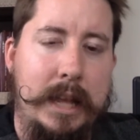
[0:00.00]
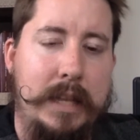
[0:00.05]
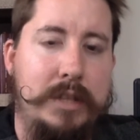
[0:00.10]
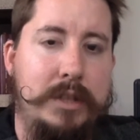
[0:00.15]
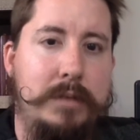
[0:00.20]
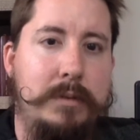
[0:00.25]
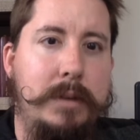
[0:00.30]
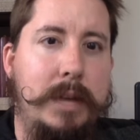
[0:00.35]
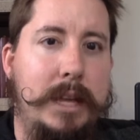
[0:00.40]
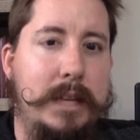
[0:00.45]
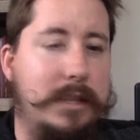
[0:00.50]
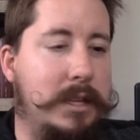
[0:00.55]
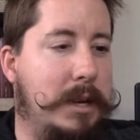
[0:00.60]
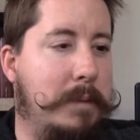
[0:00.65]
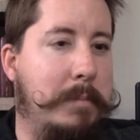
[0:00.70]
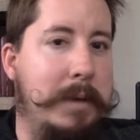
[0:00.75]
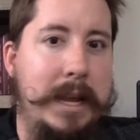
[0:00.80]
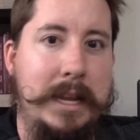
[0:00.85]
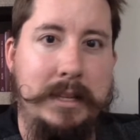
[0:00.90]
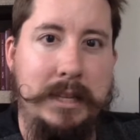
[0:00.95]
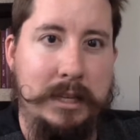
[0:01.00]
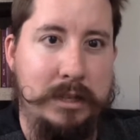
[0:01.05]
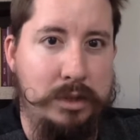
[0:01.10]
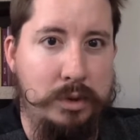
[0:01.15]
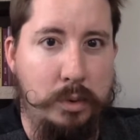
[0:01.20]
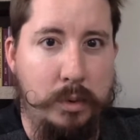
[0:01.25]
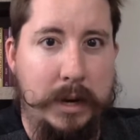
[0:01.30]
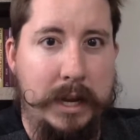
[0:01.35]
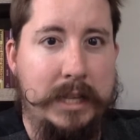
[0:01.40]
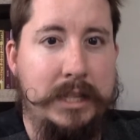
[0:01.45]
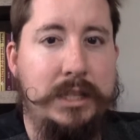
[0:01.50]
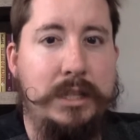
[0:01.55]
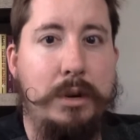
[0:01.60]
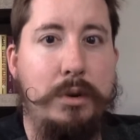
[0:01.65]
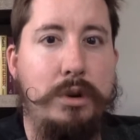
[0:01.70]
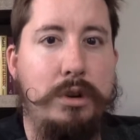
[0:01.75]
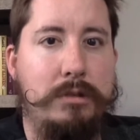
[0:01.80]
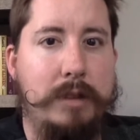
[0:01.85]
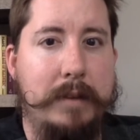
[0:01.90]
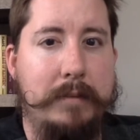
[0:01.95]
It's, it's an amazing story. It's
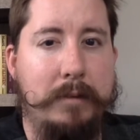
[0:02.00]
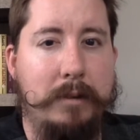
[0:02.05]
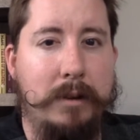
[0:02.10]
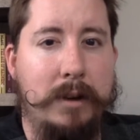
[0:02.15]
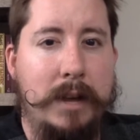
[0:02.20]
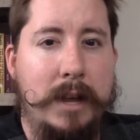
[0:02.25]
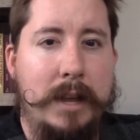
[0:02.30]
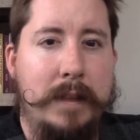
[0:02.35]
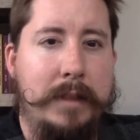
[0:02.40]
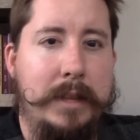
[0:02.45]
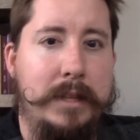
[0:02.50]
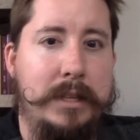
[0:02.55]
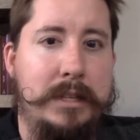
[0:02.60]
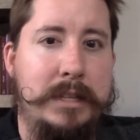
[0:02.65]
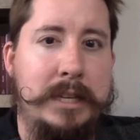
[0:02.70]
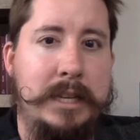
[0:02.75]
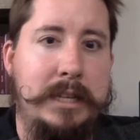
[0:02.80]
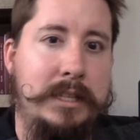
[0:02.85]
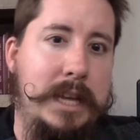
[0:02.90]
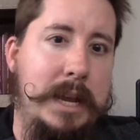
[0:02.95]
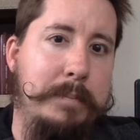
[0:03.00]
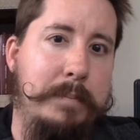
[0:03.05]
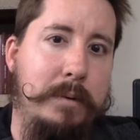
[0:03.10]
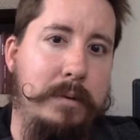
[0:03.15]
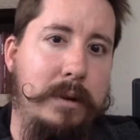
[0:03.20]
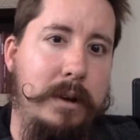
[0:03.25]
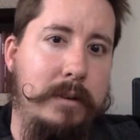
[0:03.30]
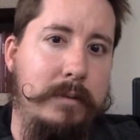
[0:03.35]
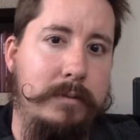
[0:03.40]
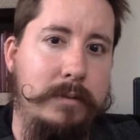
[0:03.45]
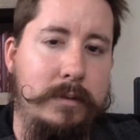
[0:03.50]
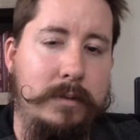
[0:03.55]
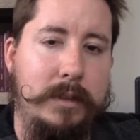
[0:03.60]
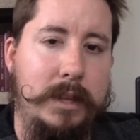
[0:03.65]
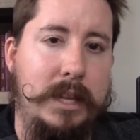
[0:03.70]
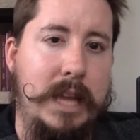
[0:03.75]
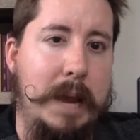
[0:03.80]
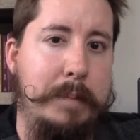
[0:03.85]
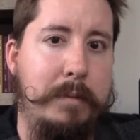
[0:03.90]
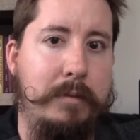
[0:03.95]
so clever. This is an example of
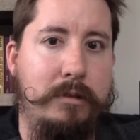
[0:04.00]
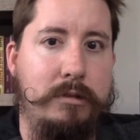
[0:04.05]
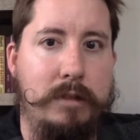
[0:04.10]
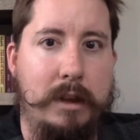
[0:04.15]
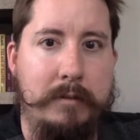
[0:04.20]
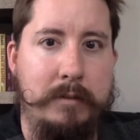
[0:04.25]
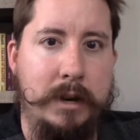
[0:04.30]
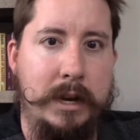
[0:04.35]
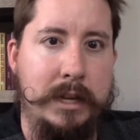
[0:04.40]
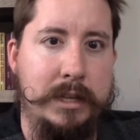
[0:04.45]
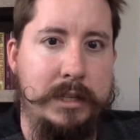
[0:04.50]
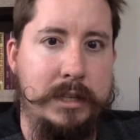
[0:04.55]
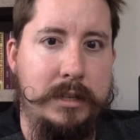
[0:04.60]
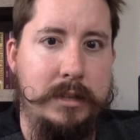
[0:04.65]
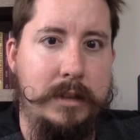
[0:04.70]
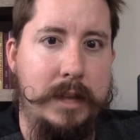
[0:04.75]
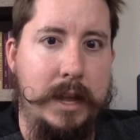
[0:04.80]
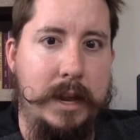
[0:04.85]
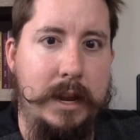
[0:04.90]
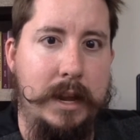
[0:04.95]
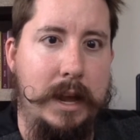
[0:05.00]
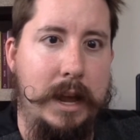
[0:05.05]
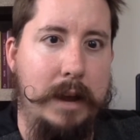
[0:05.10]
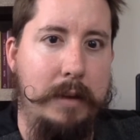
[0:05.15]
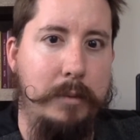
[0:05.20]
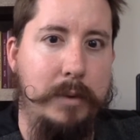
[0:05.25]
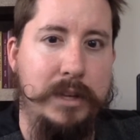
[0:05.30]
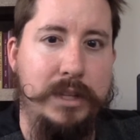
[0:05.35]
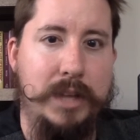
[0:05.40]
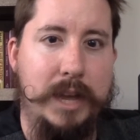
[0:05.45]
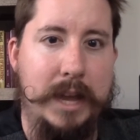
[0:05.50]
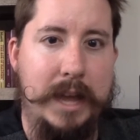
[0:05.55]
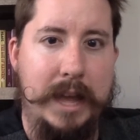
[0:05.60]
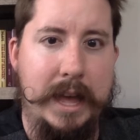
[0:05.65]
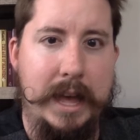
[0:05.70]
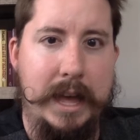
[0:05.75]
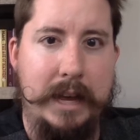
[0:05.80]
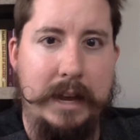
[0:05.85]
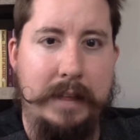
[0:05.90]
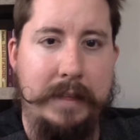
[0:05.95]
the type of cleverness that I wish I
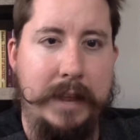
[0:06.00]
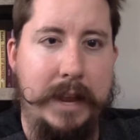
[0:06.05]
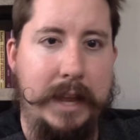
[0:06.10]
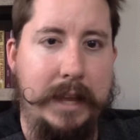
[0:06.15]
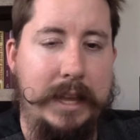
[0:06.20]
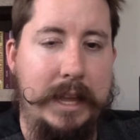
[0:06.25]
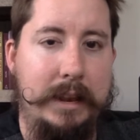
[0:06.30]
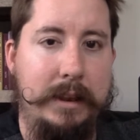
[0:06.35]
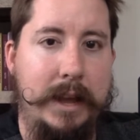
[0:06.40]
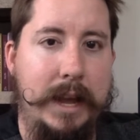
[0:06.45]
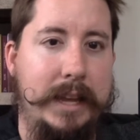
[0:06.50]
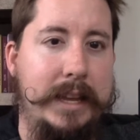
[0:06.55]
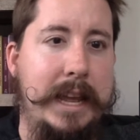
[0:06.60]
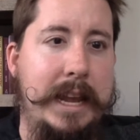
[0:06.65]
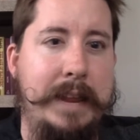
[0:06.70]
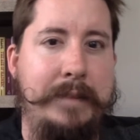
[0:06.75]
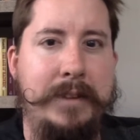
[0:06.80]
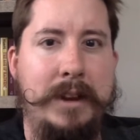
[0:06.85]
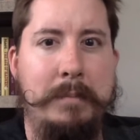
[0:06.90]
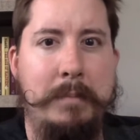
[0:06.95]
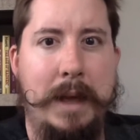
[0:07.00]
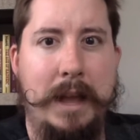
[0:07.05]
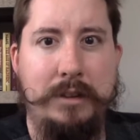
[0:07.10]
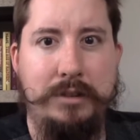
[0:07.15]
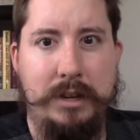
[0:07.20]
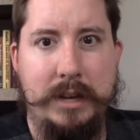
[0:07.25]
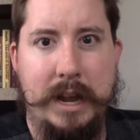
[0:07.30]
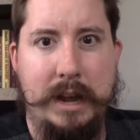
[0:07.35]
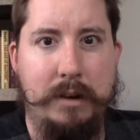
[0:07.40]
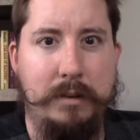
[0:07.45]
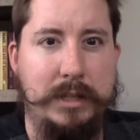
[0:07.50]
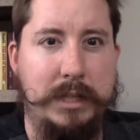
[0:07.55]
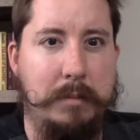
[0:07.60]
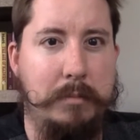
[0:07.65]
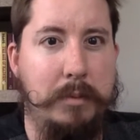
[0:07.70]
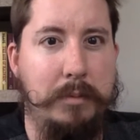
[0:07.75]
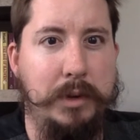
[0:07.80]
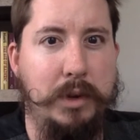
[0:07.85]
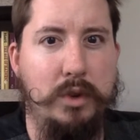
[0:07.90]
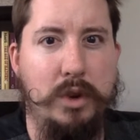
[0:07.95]
had and that I, can, I can't even imagine how
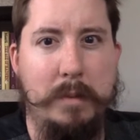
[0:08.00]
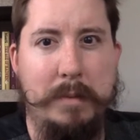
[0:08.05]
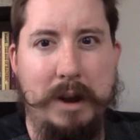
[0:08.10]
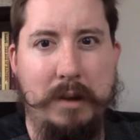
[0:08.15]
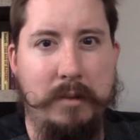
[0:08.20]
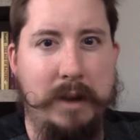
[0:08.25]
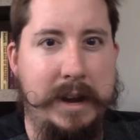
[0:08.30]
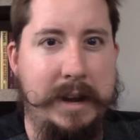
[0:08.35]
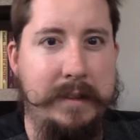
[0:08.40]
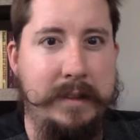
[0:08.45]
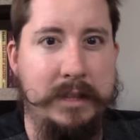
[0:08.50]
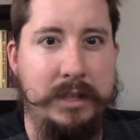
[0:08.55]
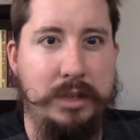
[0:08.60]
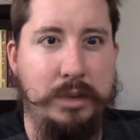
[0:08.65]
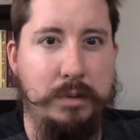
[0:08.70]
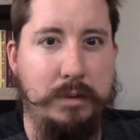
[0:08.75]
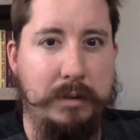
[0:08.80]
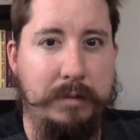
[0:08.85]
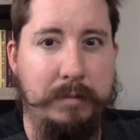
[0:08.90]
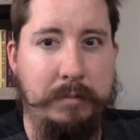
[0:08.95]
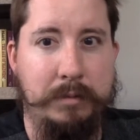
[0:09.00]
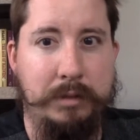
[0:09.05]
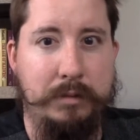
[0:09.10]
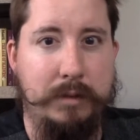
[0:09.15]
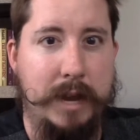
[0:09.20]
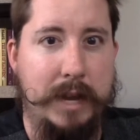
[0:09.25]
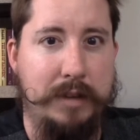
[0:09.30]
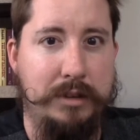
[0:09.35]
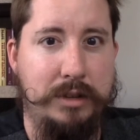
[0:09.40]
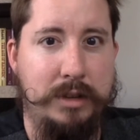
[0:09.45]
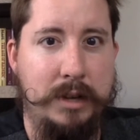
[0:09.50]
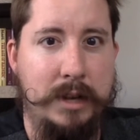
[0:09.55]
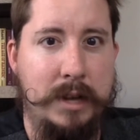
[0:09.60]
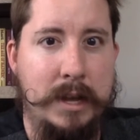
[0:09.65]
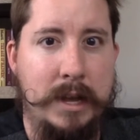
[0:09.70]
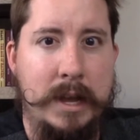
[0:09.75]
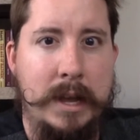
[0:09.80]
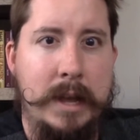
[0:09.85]
someone would go about writing this story from scratch.